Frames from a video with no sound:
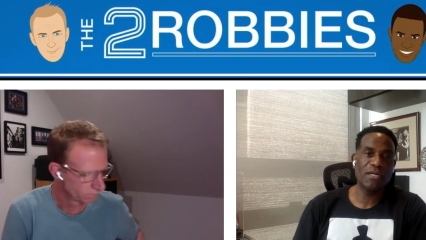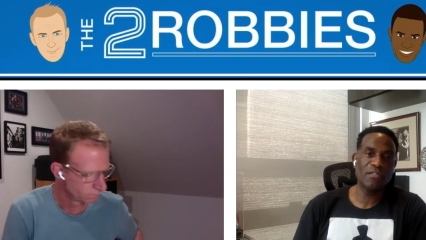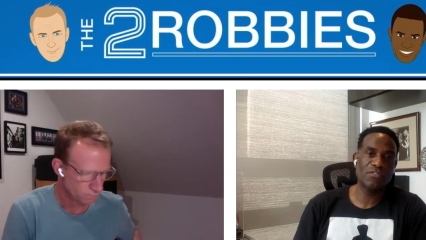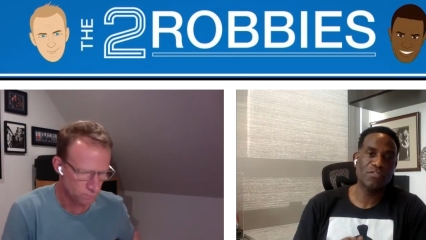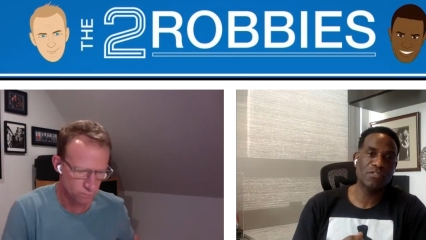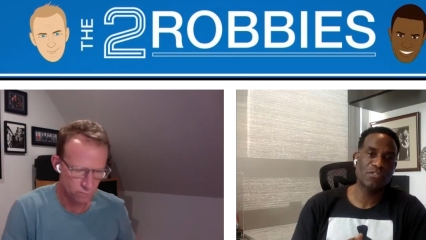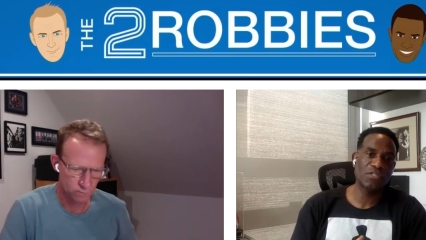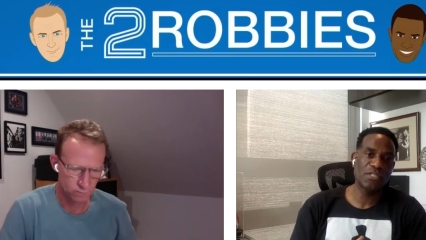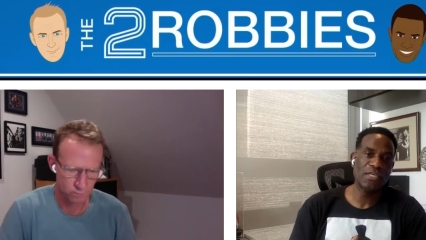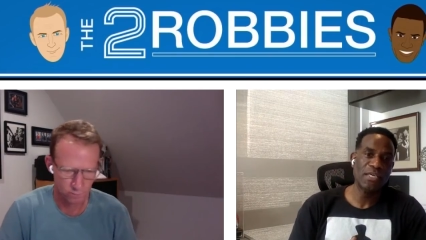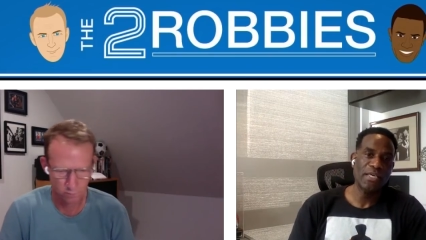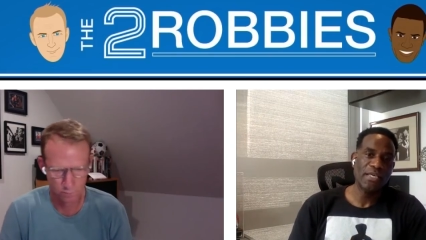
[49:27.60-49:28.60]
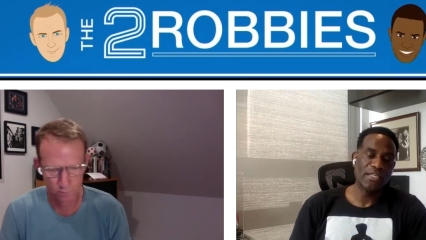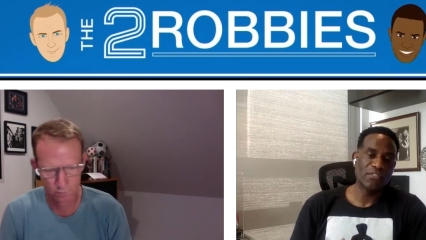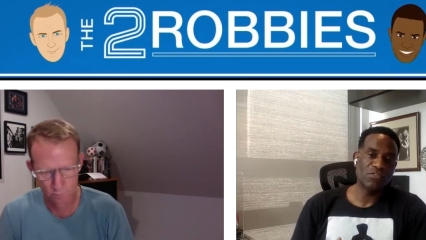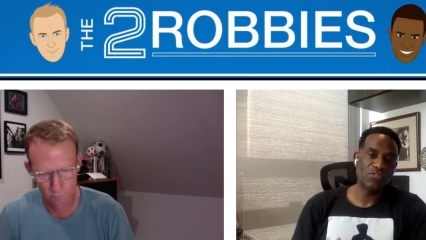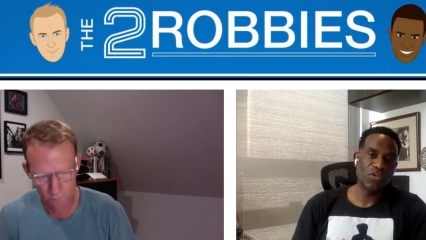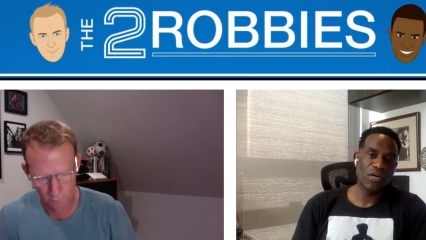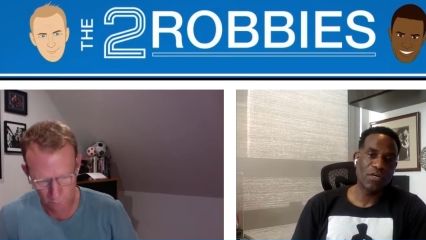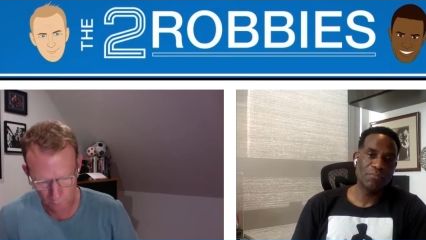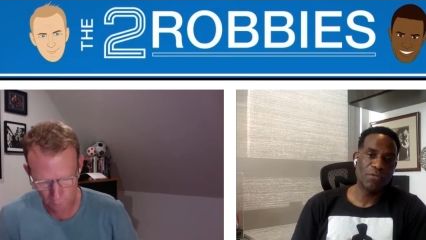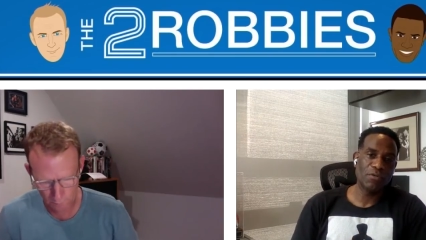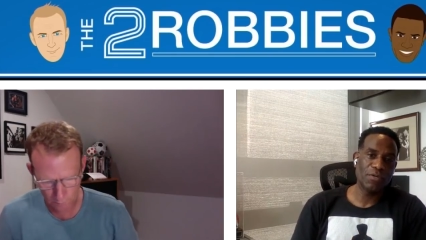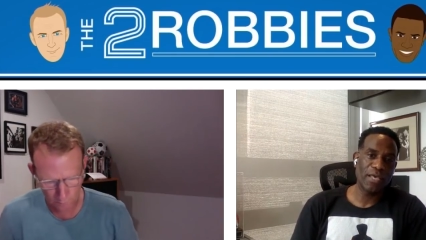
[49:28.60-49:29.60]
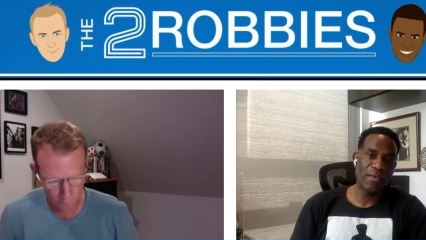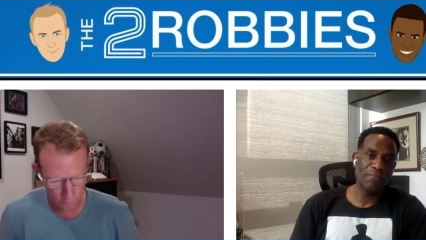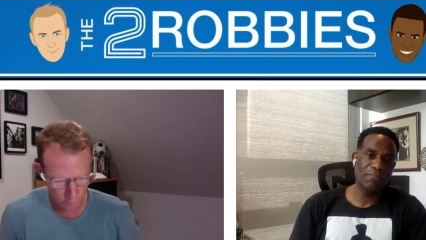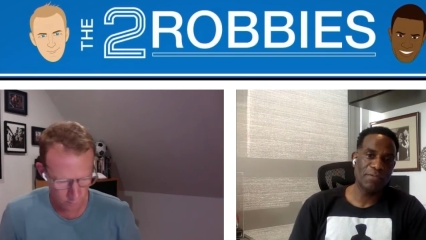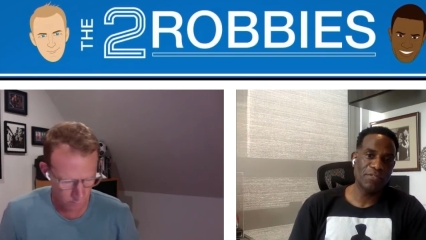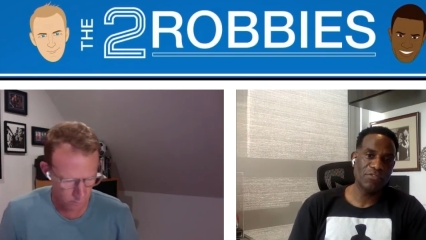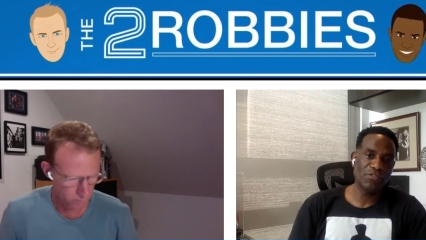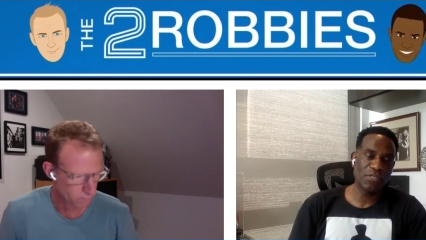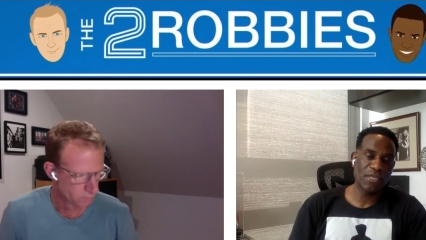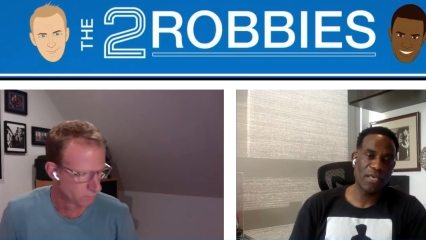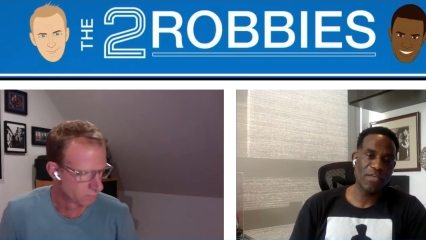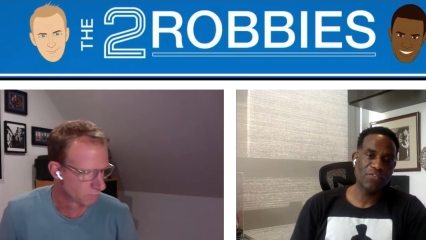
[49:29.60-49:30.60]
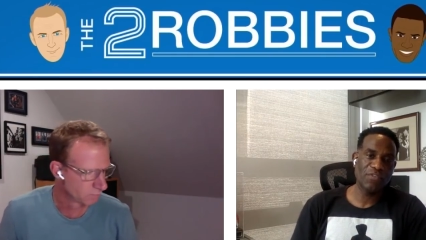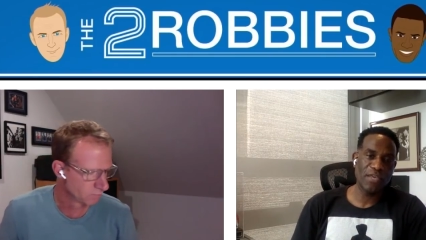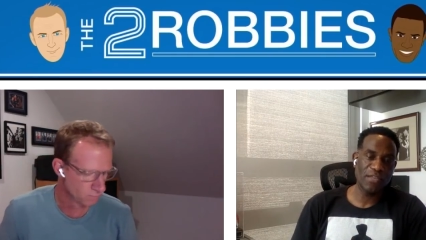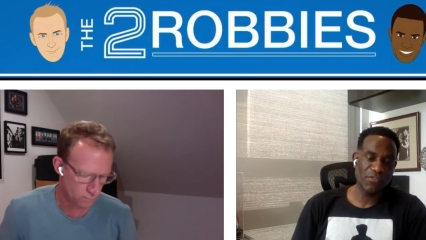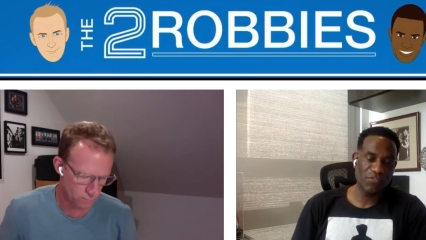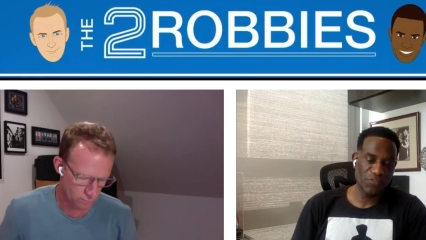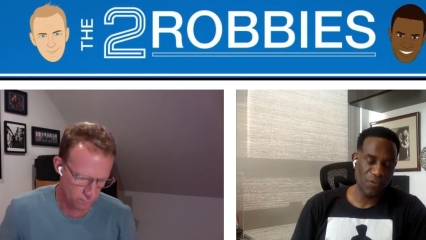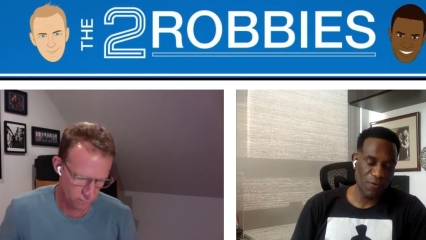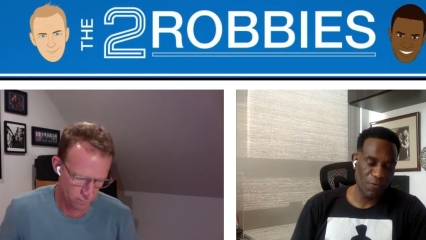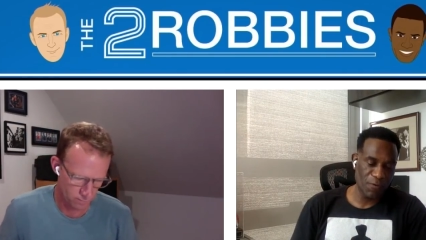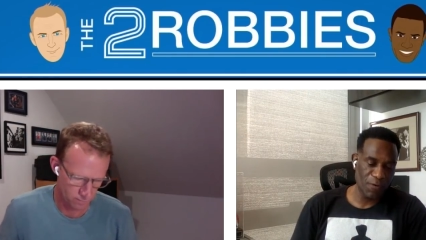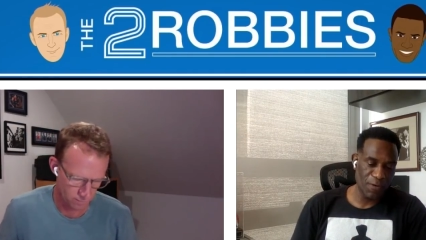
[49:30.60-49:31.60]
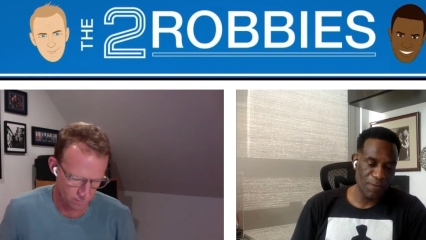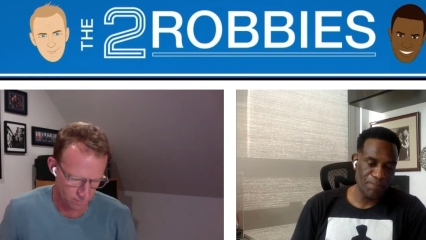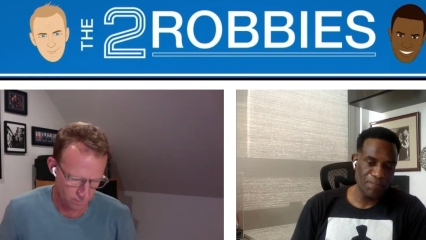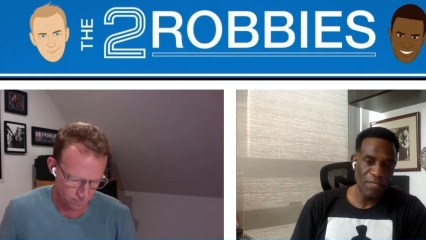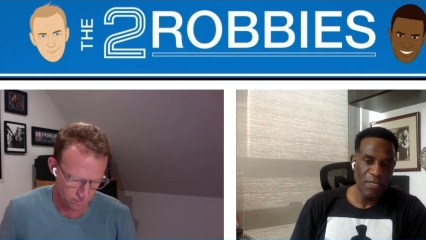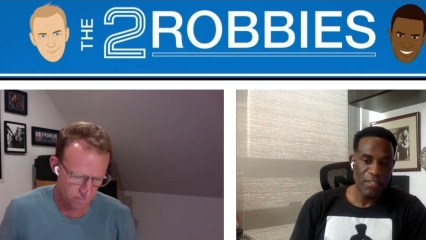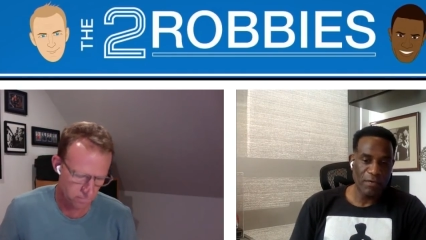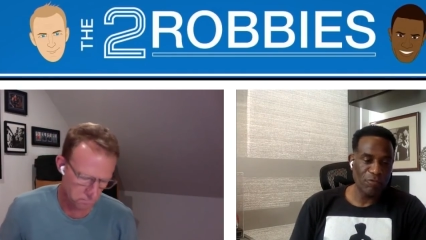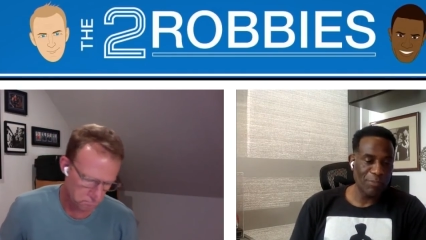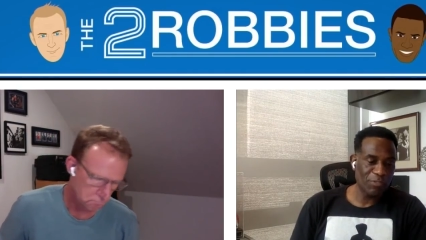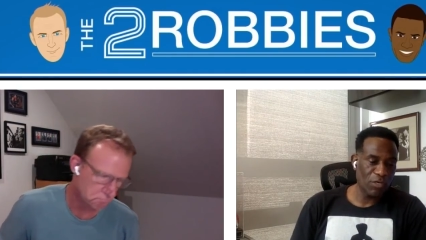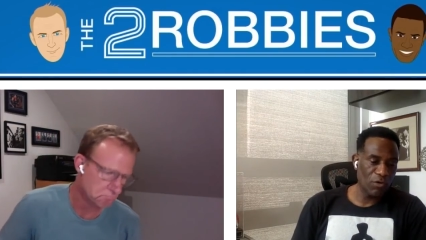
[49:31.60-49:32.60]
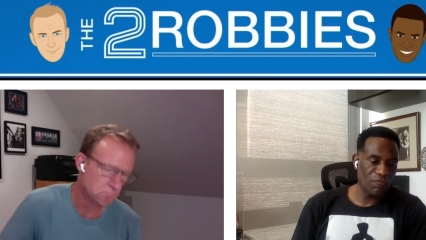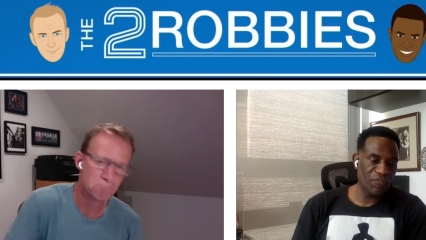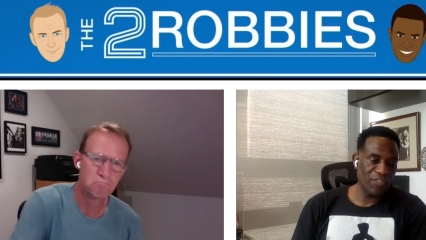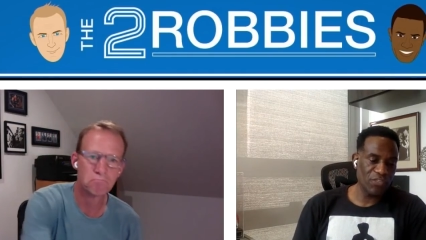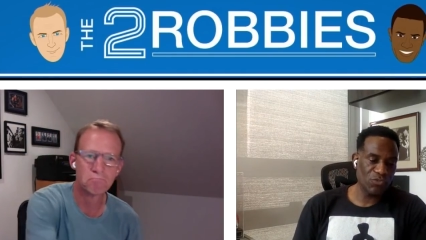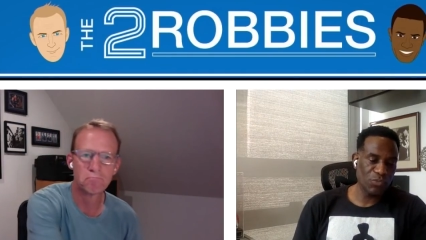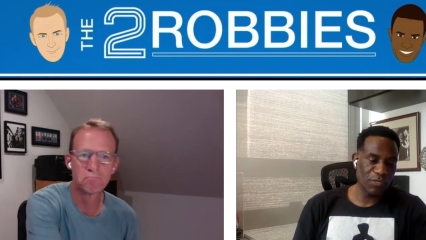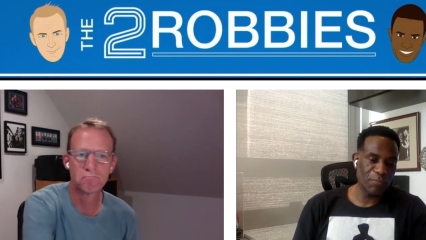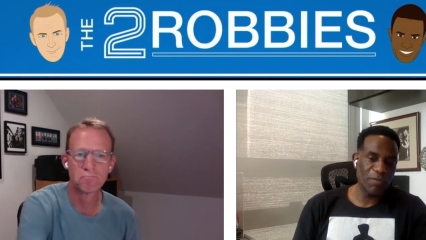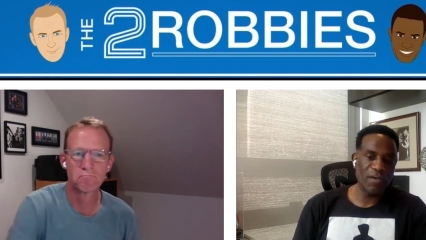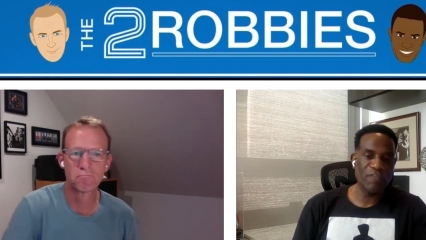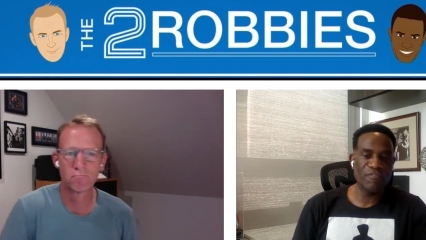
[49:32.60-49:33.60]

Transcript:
Speaker 1: nine thirty Eastern Time on NBCSN. So um, that wraps it up for this week, my